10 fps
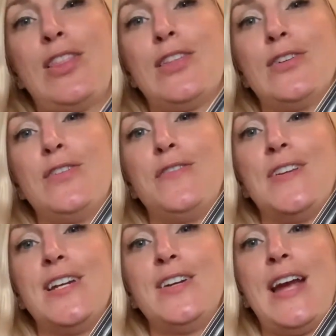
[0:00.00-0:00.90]
3rd
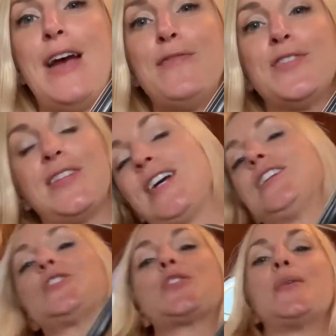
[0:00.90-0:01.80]
finger after that.
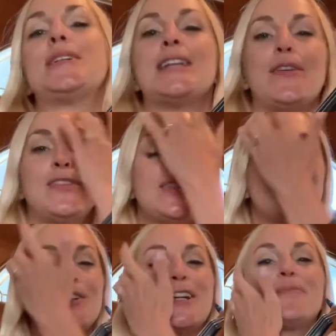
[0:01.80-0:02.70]
You're just going down the
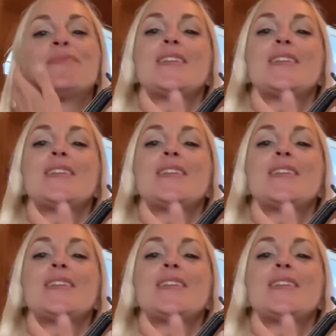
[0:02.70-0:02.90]
string.